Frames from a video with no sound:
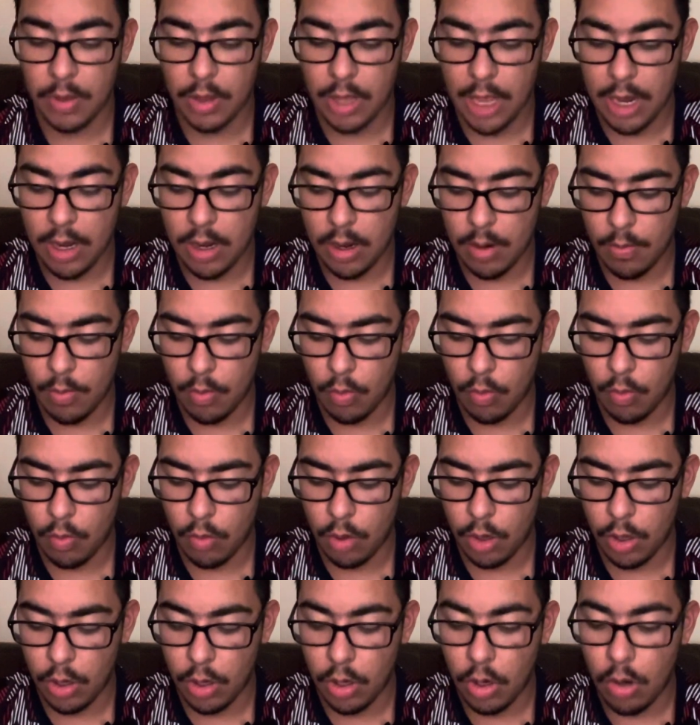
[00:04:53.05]
that number
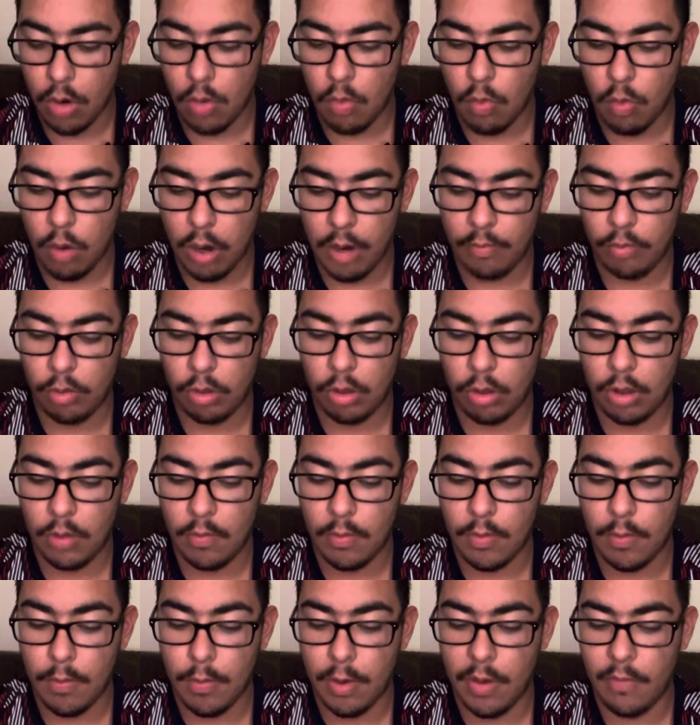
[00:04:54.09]
1 wide receiver
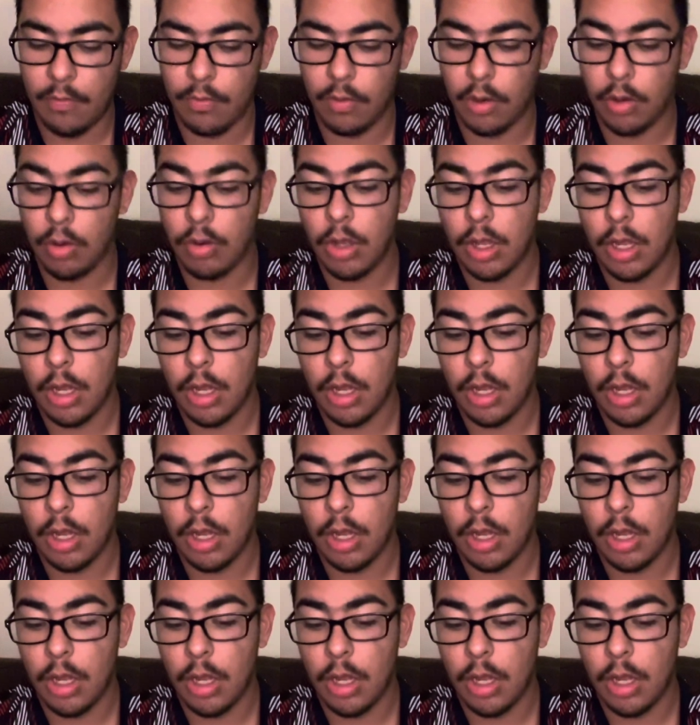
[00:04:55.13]
in Buffalo.